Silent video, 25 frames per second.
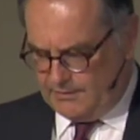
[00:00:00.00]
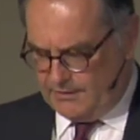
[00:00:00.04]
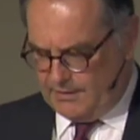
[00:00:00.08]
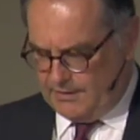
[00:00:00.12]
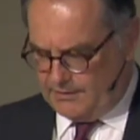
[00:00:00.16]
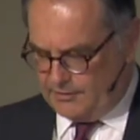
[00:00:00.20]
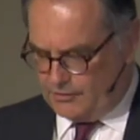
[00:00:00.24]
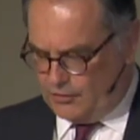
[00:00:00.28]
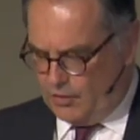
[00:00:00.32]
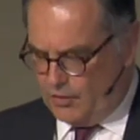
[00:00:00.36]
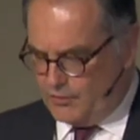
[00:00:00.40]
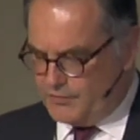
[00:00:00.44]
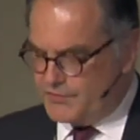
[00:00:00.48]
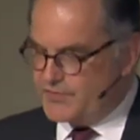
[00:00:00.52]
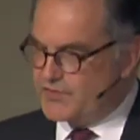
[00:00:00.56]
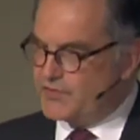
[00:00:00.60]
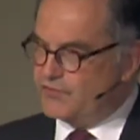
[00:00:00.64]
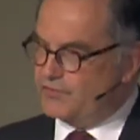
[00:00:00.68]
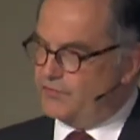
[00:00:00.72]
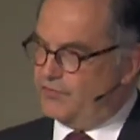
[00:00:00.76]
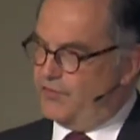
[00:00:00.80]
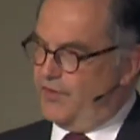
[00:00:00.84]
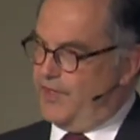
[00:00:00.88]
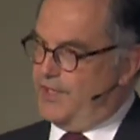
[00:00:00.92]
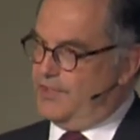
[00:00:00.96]
and
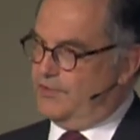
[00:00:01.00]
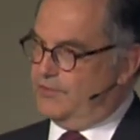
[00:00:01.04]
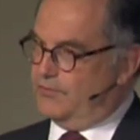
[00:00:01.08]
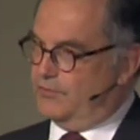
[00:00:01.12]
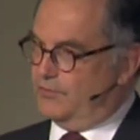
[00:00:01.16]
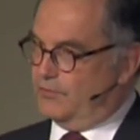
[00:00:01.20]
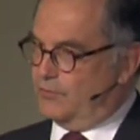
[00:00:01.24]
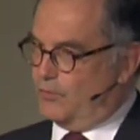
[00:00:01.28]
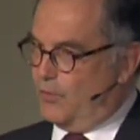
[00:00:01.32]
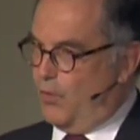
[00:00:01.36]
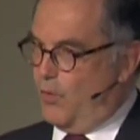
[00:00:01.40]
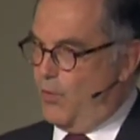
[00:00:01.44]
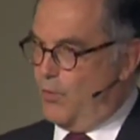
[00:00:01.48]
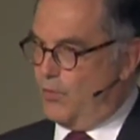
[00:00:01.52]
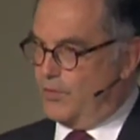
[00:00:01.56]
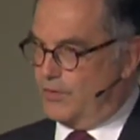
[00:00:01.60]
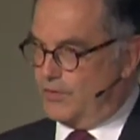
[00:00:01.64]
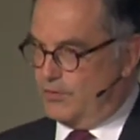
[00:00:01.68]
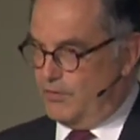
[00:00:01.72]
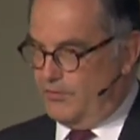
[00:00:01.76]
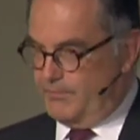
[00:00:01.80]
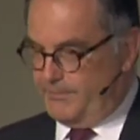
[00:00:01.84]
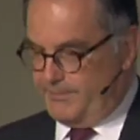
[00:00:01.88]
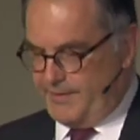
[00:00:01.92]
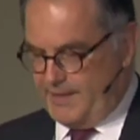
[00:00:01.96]
concentrate on core
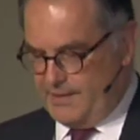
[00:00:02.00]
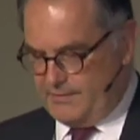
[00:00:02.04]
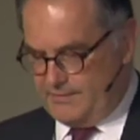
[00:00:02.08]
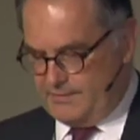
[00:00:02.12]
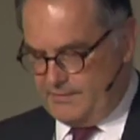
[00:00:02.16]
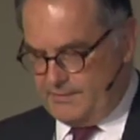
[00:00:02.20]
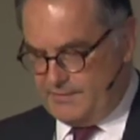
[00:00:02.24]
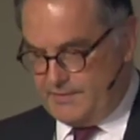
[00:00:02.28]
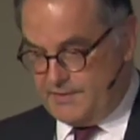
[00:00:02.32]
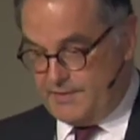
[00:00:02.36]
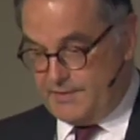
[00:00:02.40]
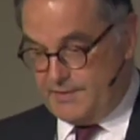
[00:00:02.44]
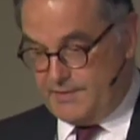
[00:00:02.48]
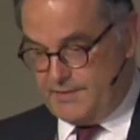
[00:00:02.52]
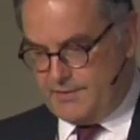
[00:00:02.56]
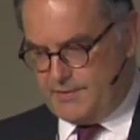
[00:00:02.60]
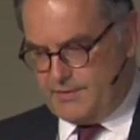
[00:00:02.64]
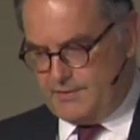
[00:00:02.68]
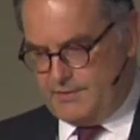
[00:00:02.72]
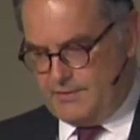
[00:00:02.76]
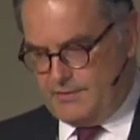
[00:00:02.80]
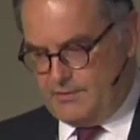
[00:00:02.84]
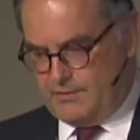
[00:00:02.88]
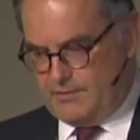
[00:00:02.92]
competencies.